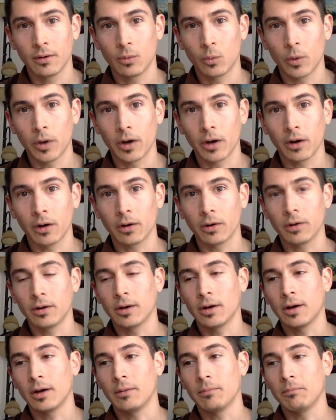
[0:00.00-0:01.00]
where
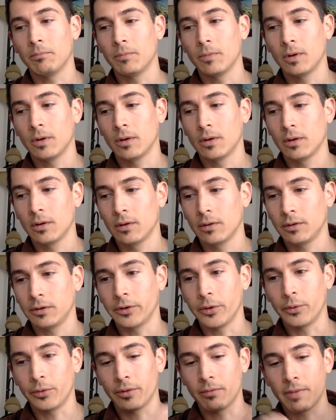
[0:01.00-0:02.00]
um, you
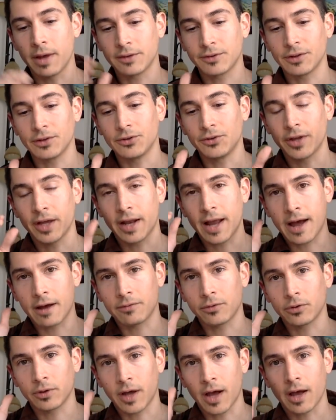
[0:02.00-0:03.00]
know the message that
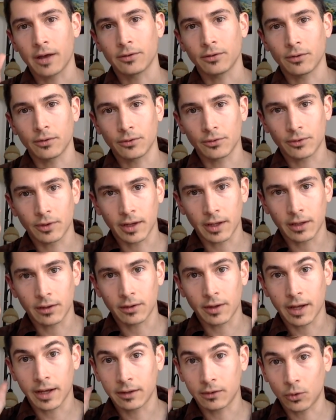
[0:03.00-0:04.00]
advertisers and
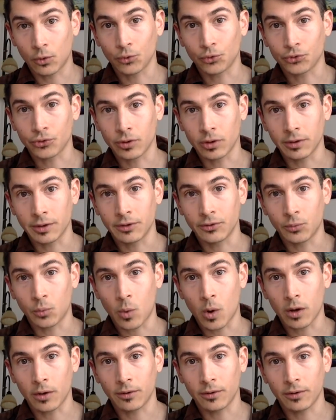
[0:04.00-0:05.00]
that cultural elites
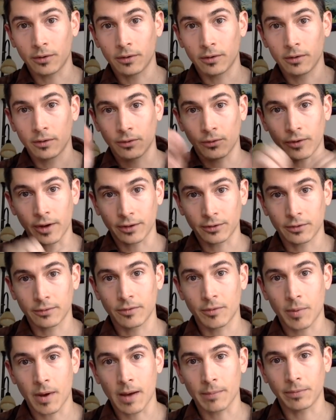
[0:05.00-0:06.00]
want the rest of
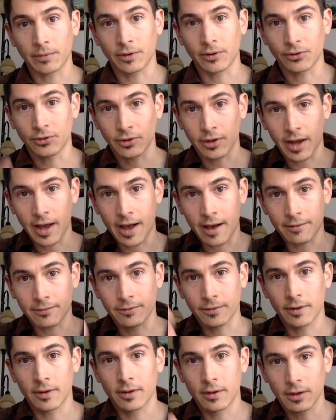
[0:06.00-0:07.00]
the population to have
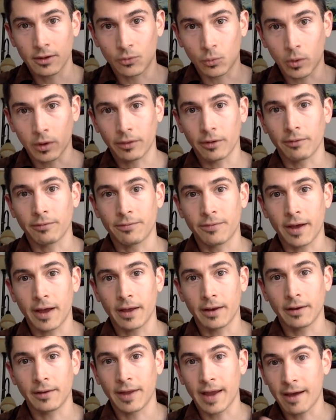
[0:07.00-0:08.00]
is what they're
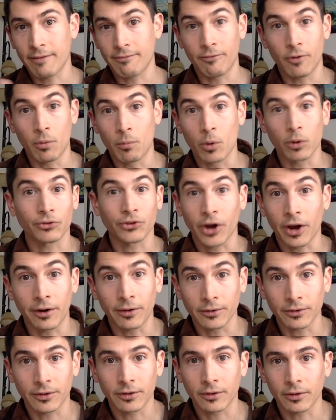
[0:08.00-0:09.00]
fed, and they have no more
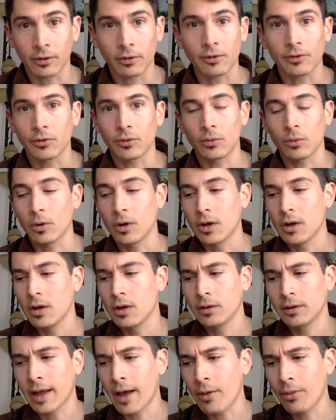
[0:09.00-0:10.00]
channels to turn to.
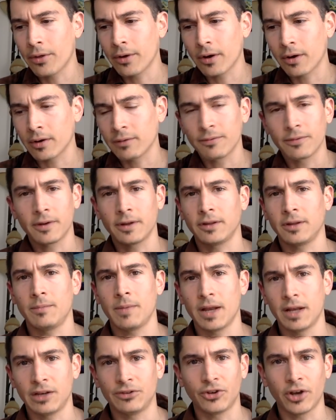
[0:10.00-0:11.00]
Now there are infinitely
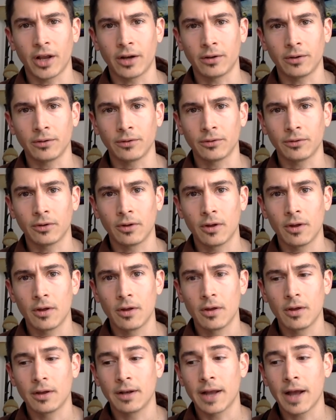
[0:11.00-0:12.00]
many channels.
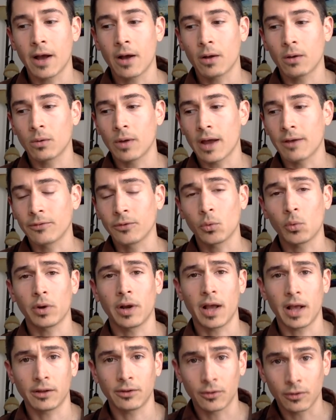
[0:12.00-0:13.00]
Now everyone
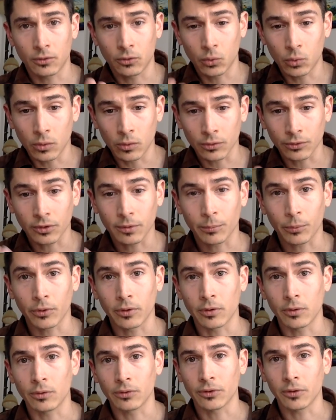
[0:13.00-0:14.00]
has the tools to
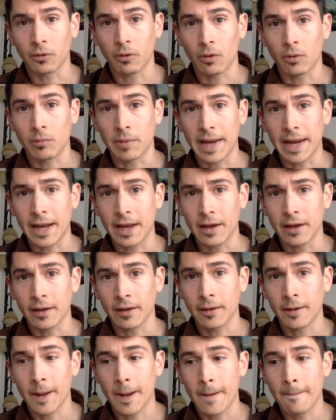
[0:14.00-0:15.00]
produce their own
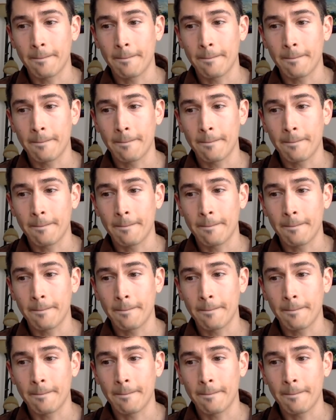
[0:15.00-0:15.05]
media,